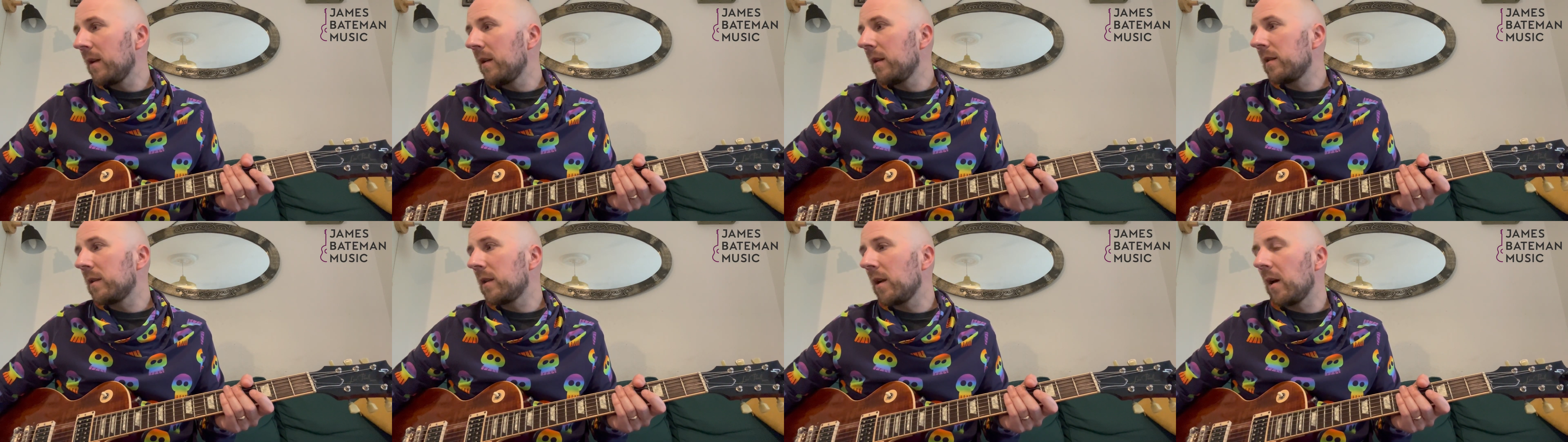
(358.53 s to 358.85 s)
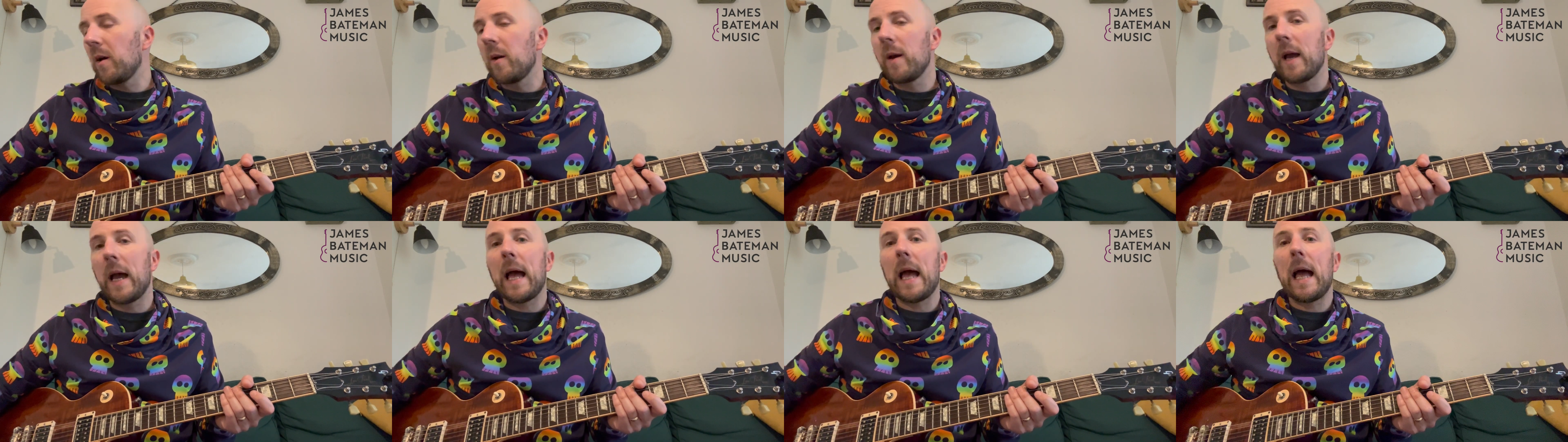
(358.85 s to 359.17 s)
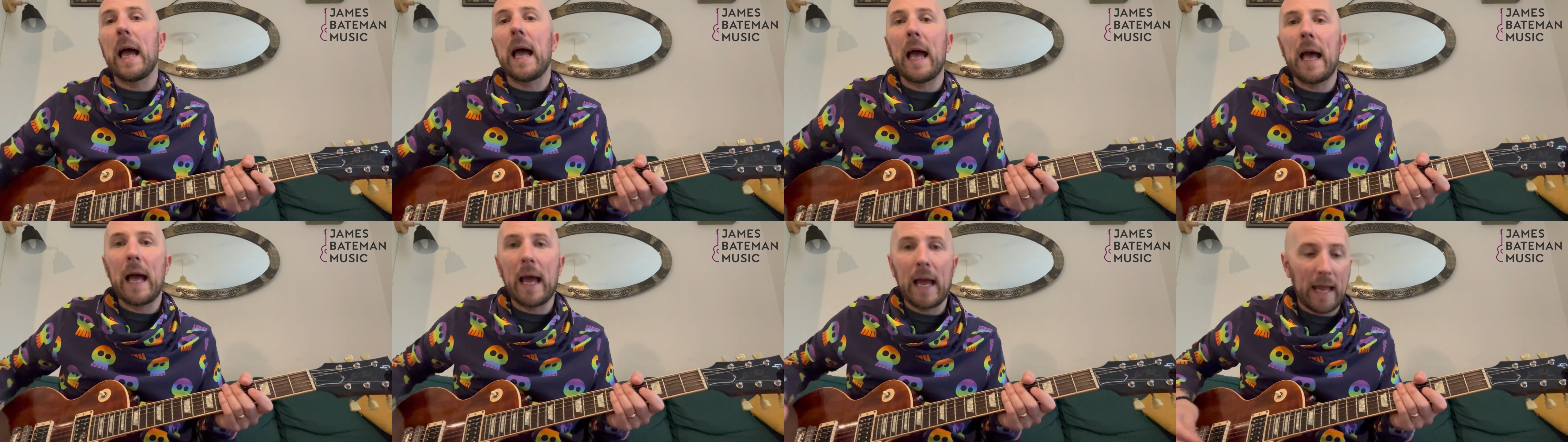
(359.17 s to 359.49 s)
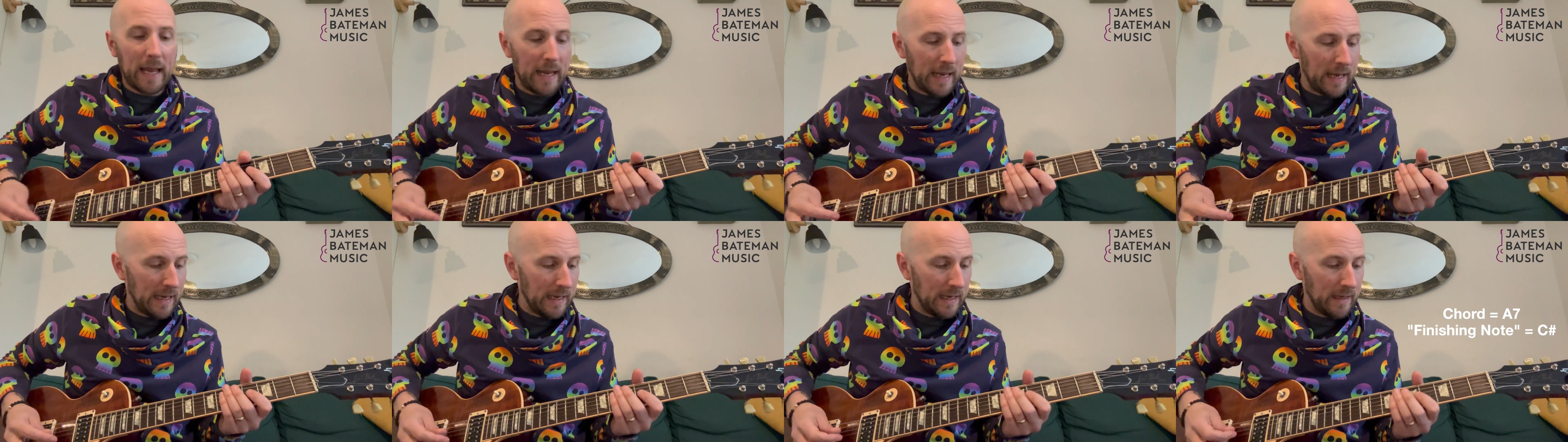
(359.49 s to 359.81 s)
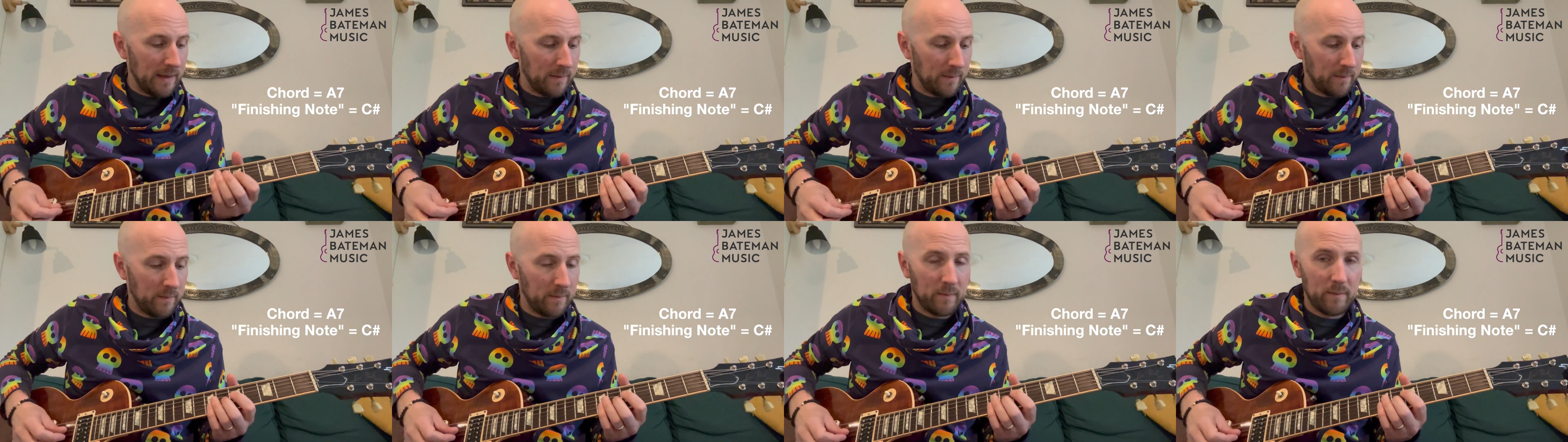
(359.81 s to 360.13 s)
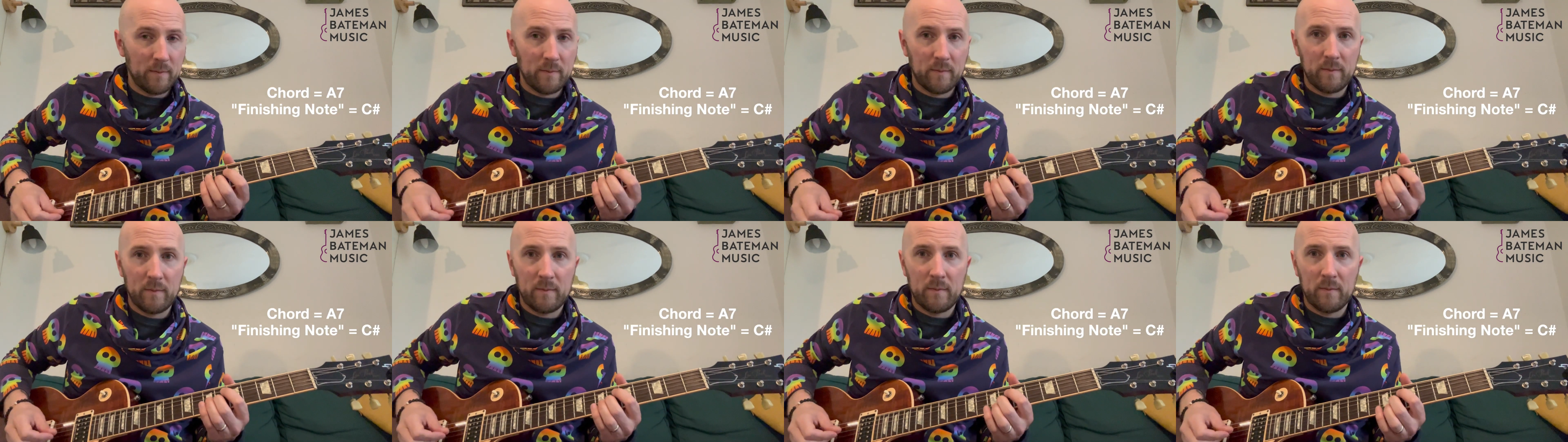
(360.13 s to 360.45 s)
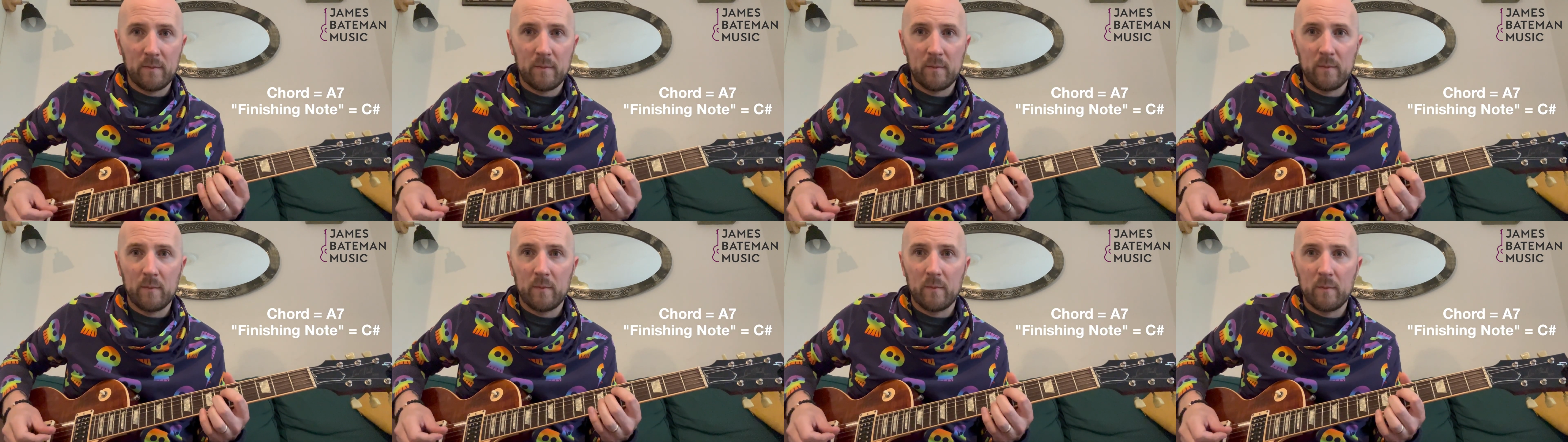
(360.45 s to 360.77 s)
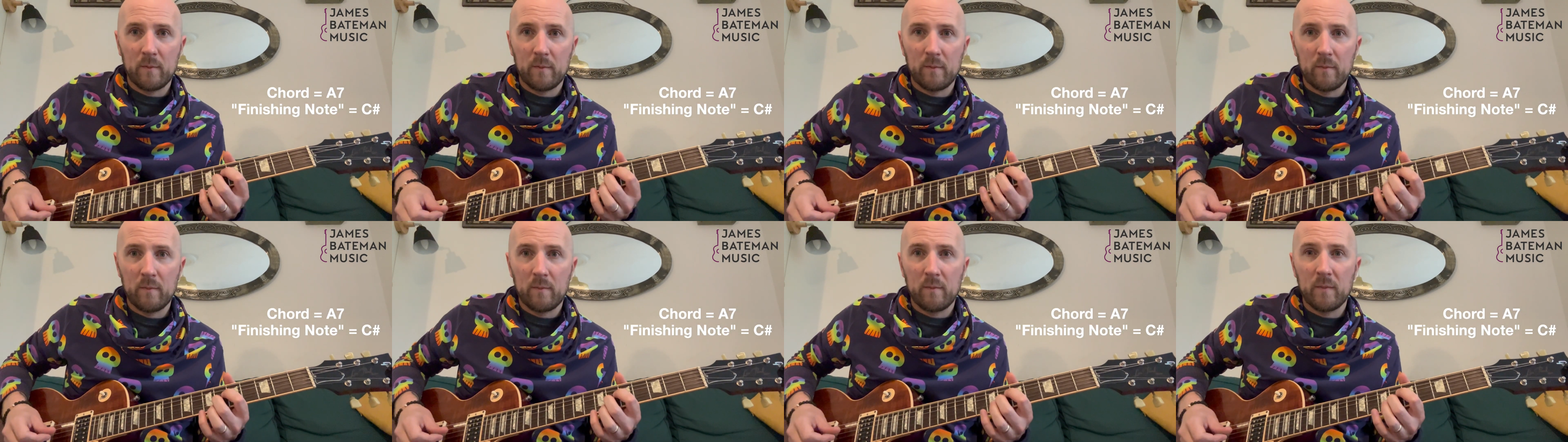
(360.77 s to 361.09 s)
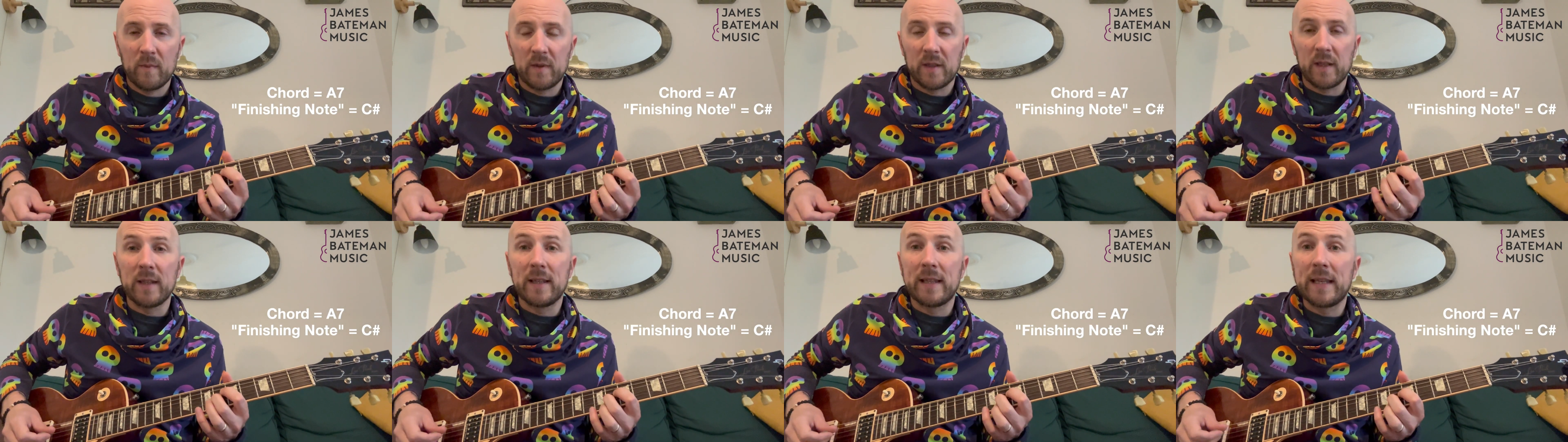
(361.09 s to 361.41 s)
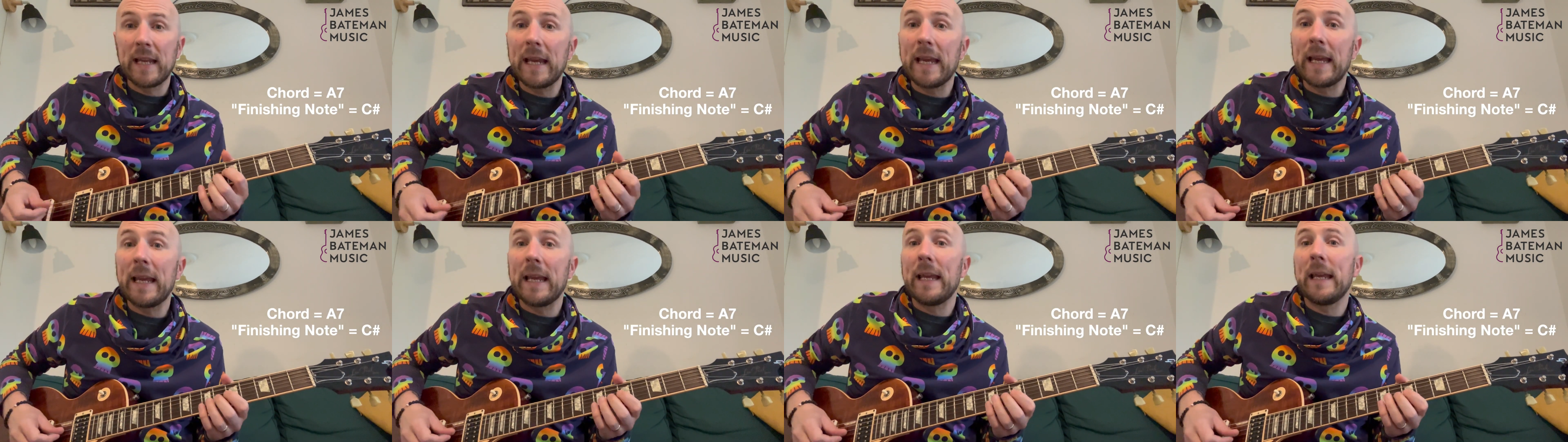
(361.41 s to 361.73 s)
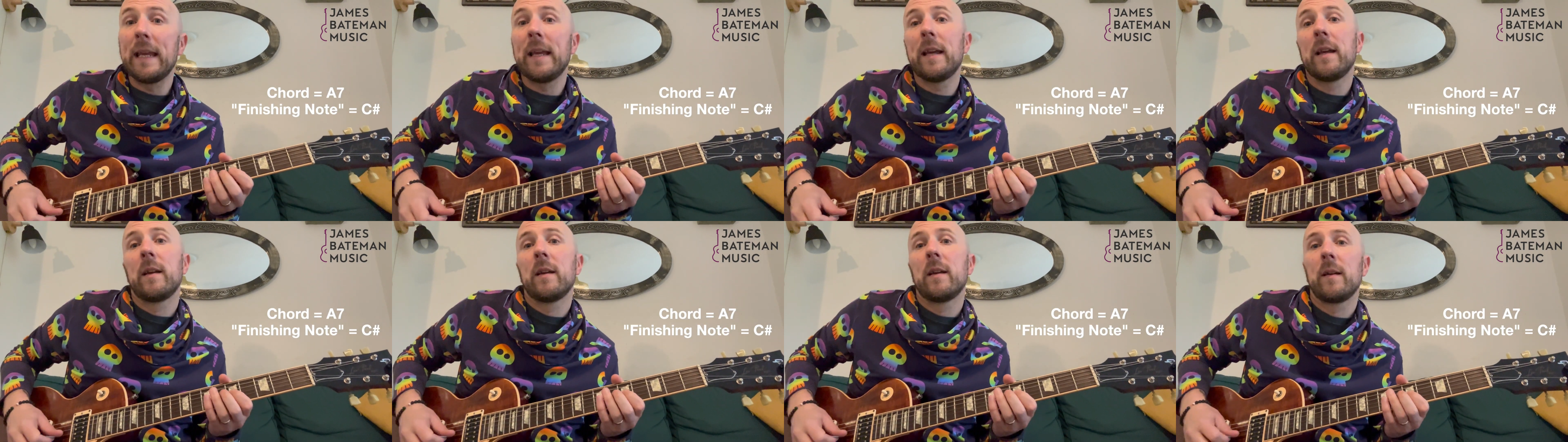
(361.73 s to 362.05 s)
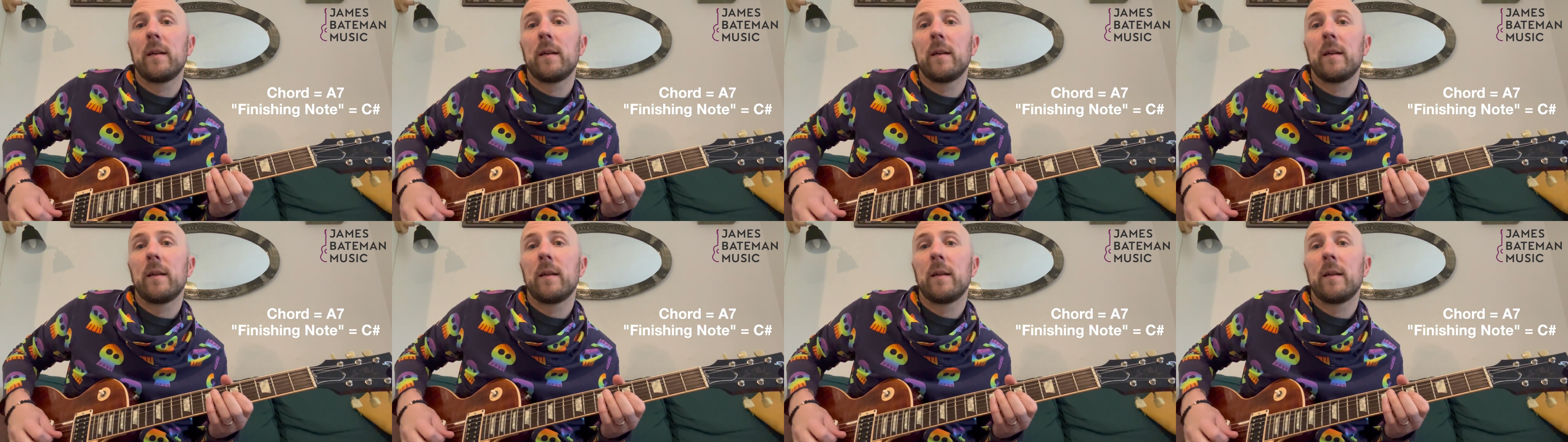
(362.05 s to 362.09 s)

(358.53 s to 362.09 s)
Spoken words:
So A to D.